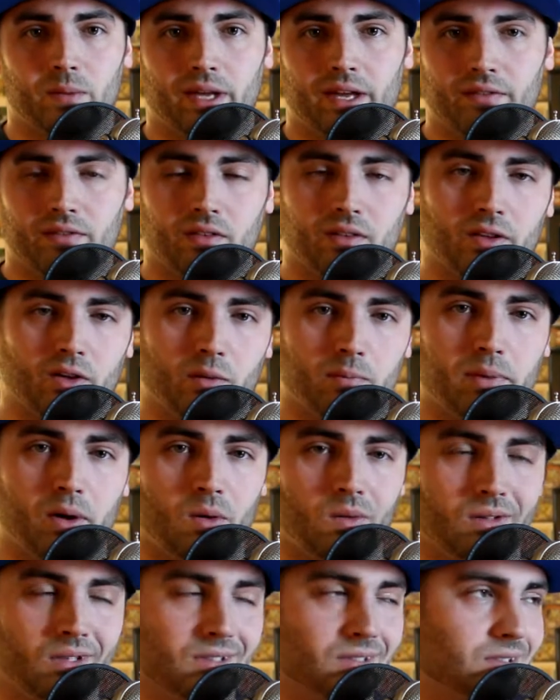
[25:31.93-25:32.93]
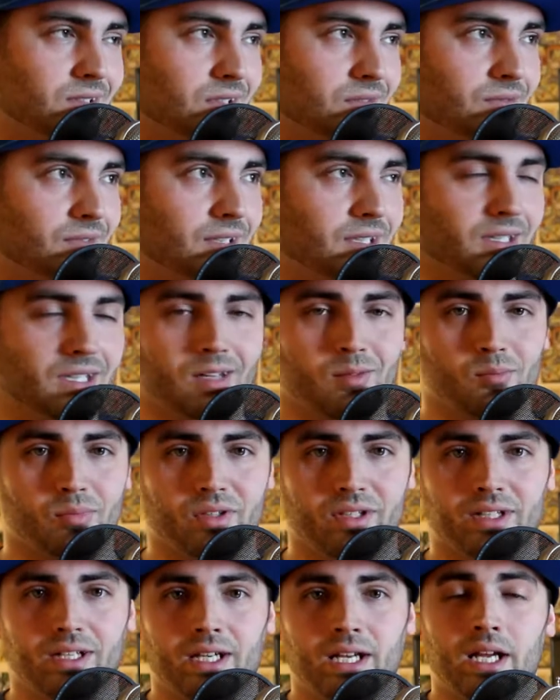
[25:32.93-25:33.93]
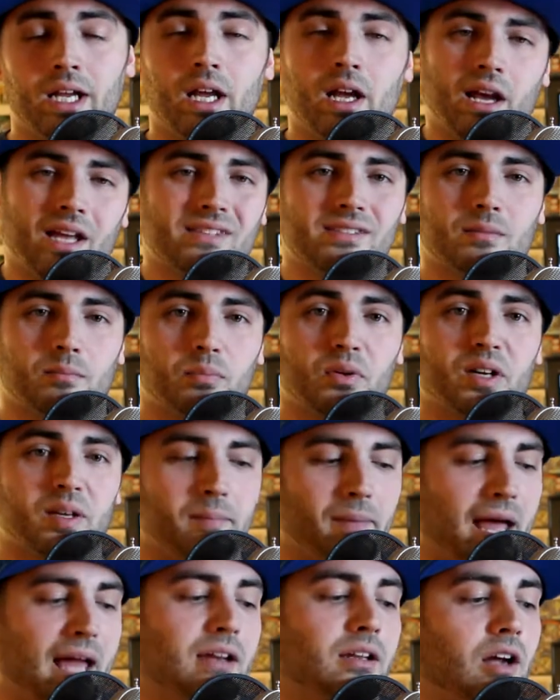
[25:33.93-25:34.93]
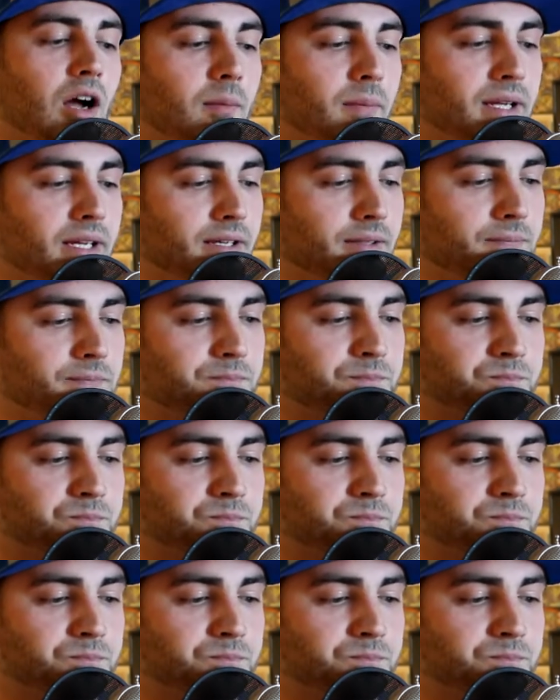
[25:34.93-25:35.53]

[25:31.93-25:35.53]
We have The Little Pony and stuff like that, but it's a pretty bad comic.